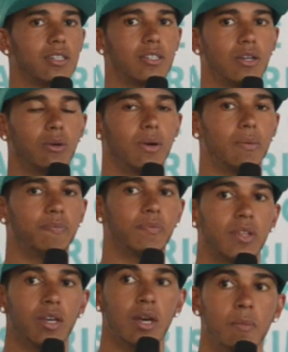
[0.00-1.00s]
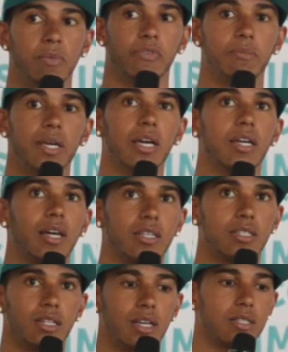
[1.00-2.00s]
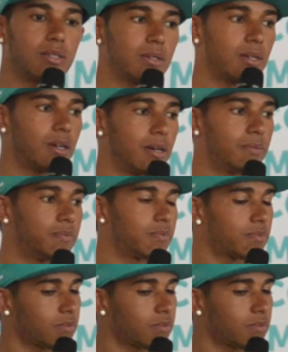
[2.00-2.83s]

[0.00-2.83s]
So, um, for me, as as um,